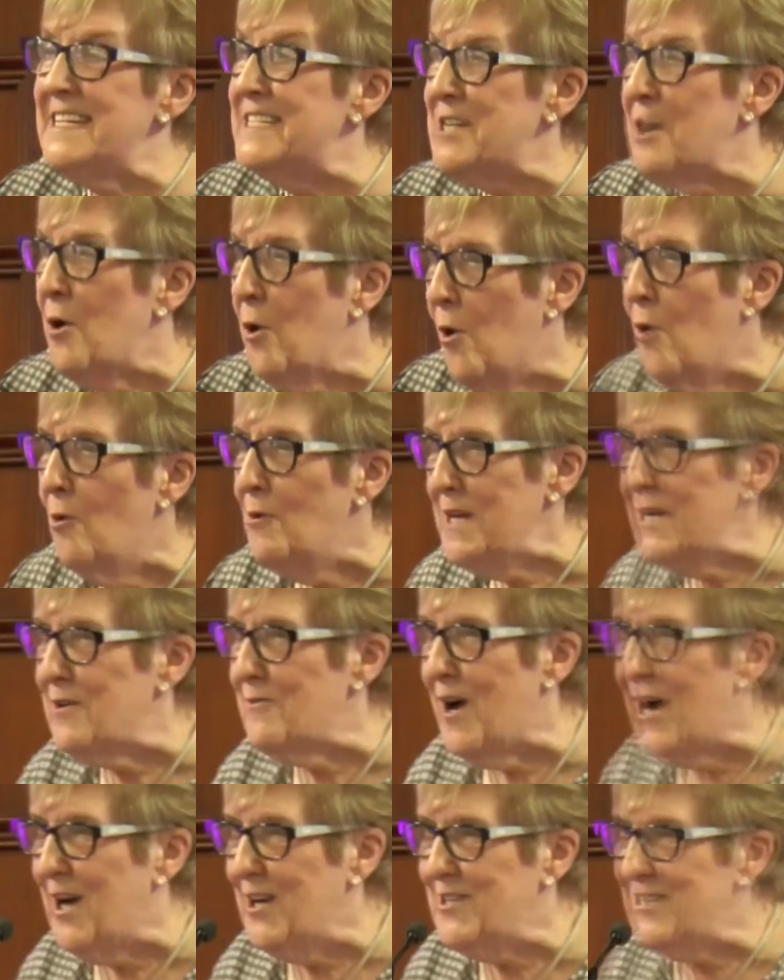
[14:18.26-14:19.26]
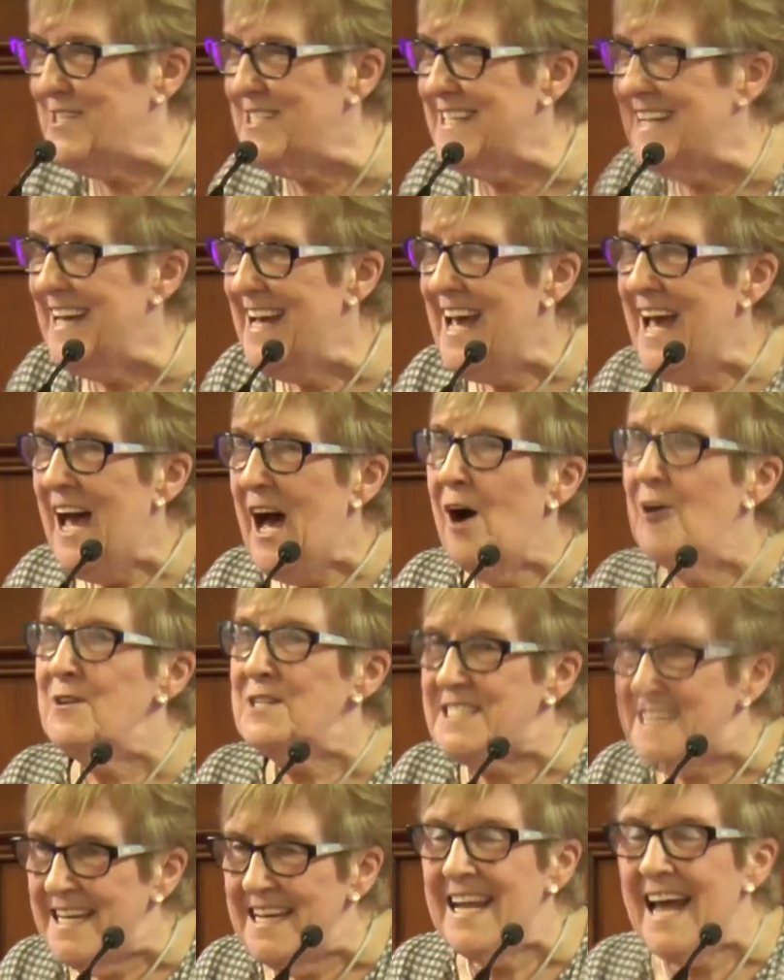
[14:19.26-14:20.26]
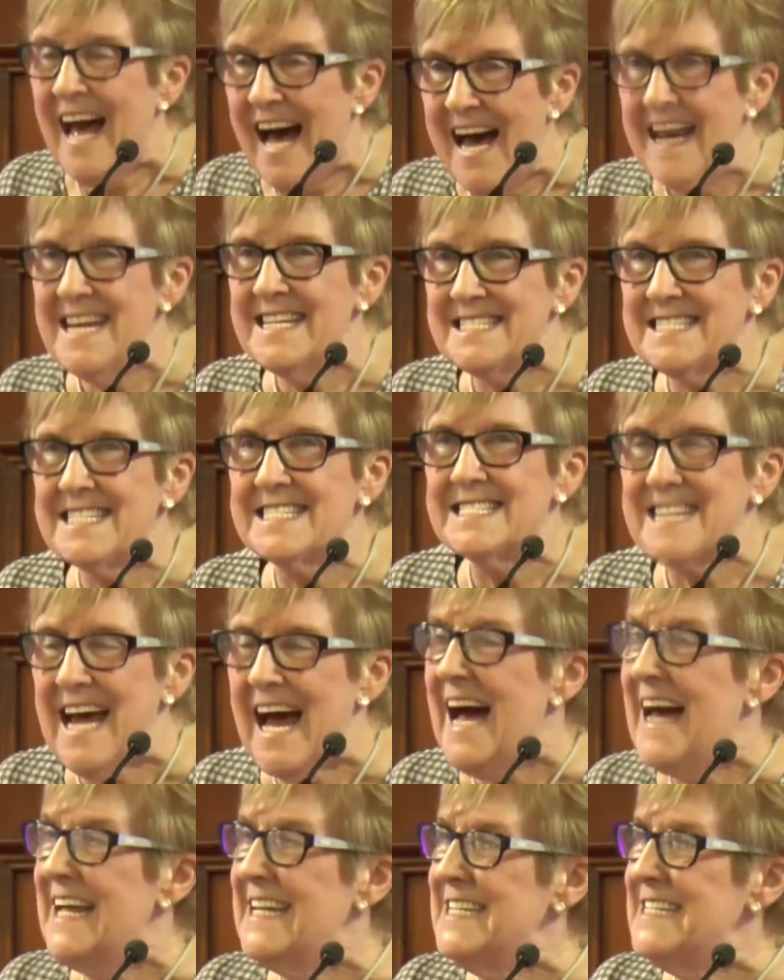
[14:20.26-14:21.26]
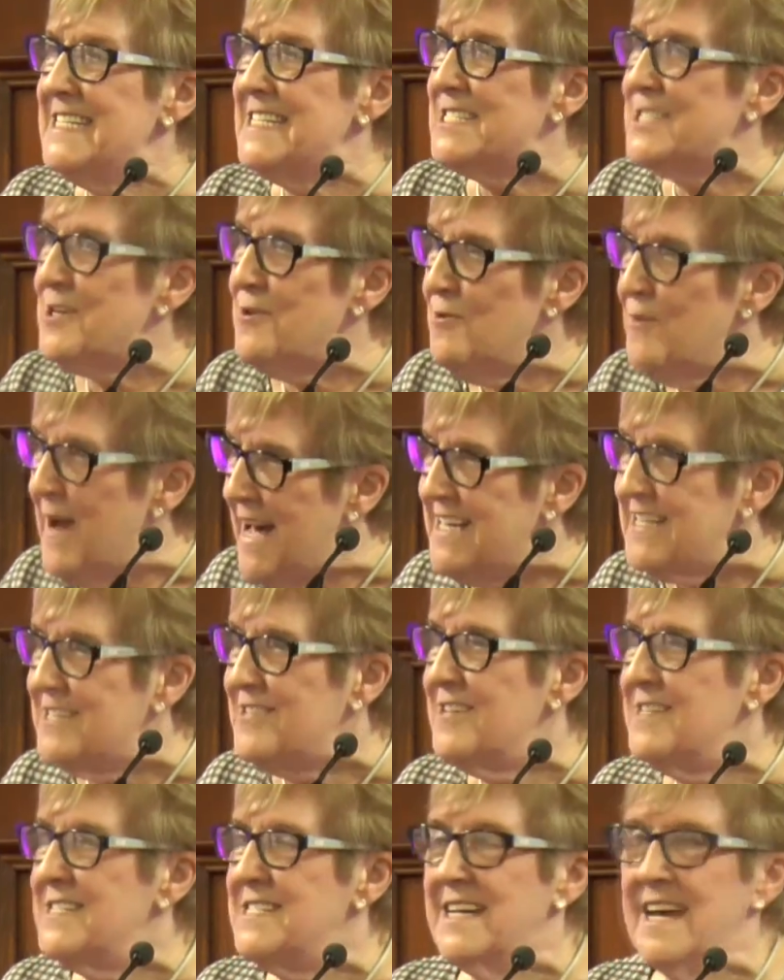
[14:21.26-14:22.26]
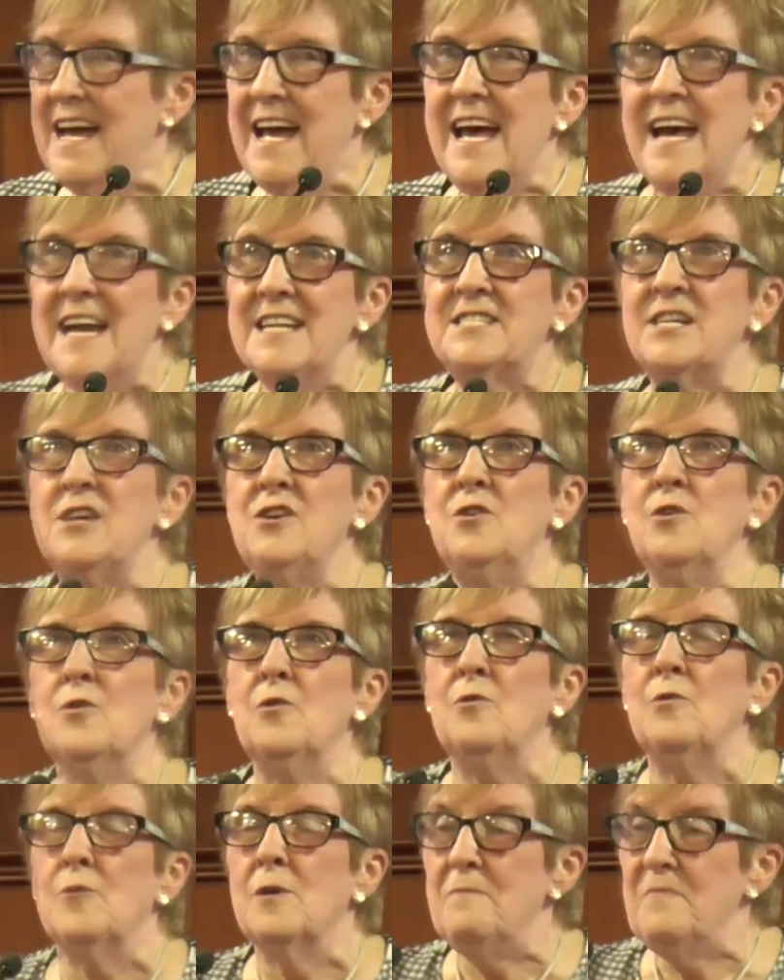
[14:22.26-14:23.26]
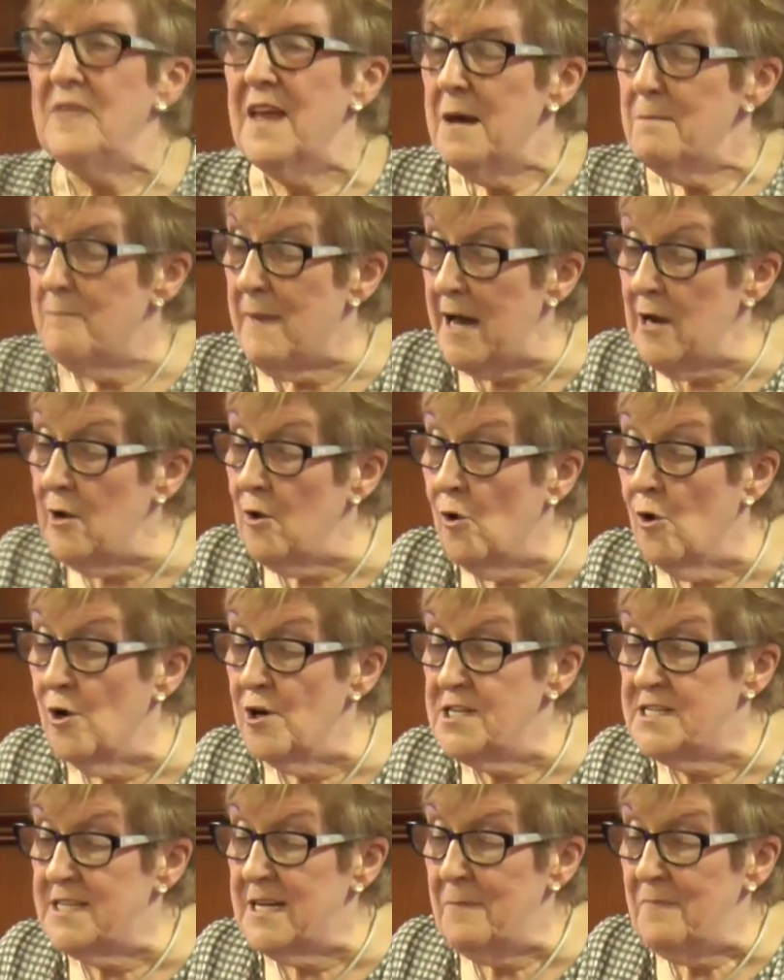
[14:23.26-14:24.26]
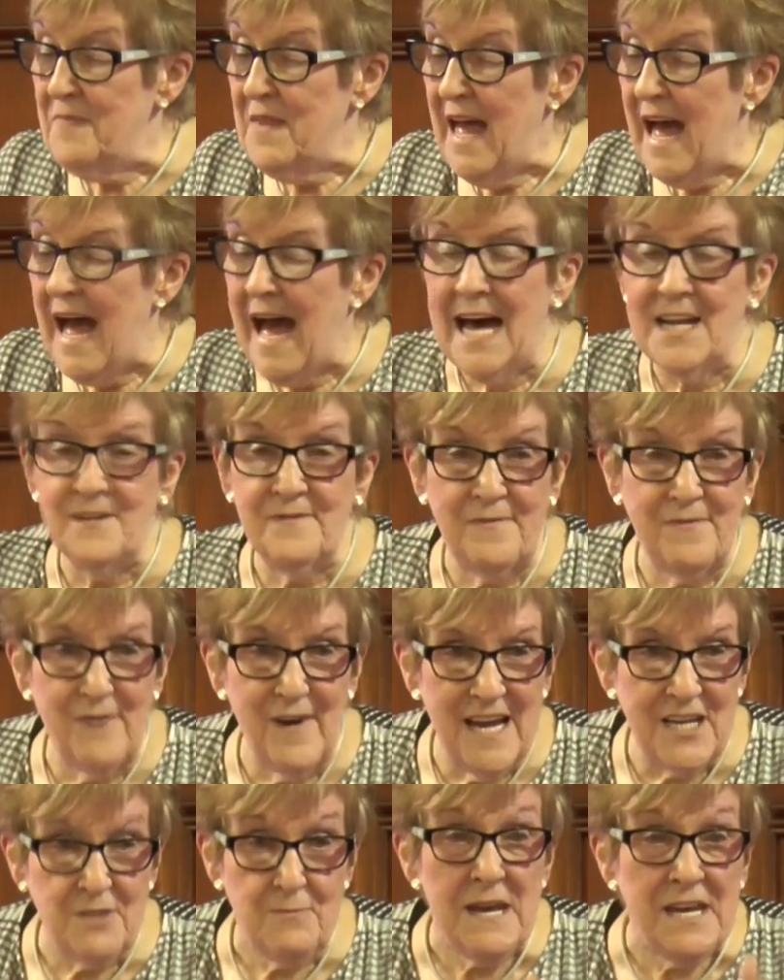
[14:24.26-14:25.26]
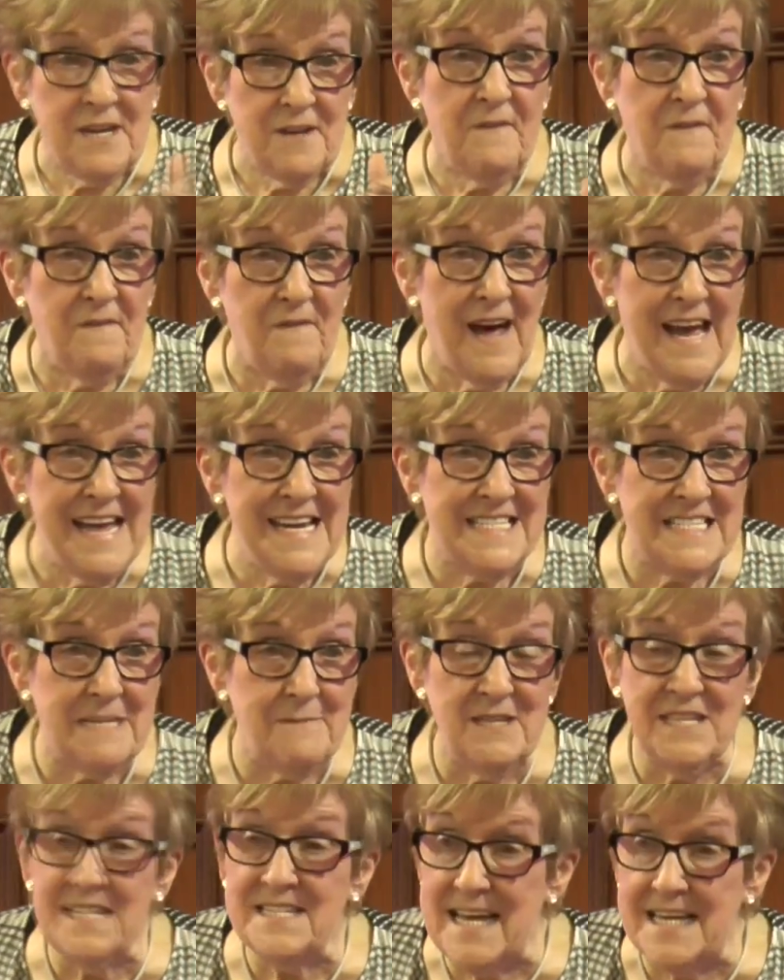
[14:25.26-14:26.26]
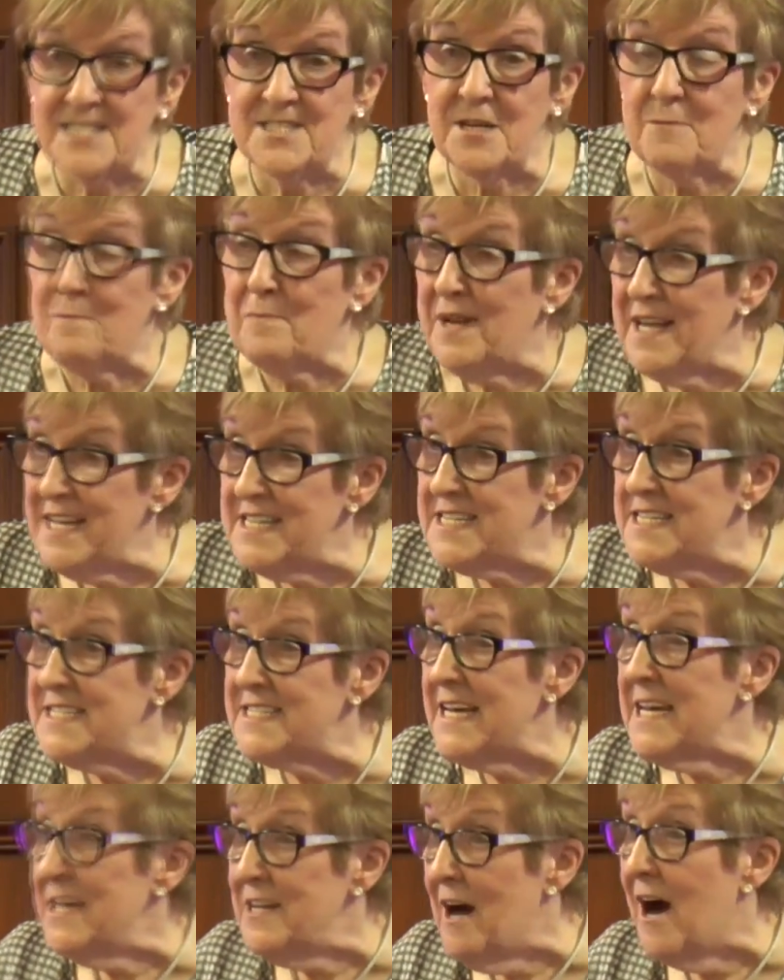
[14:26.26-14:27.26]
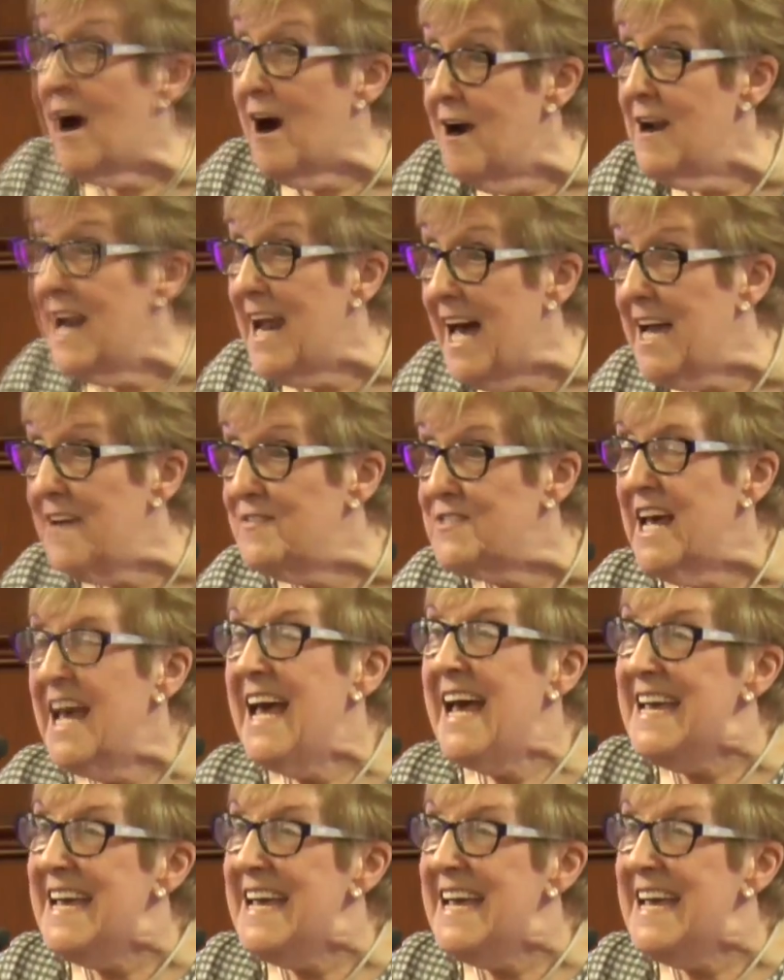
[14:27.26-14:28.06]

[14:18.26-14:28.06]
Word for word: is holy ground, until I stand surrendered to you my Lord and friend. We can find him in the desert places in our lives.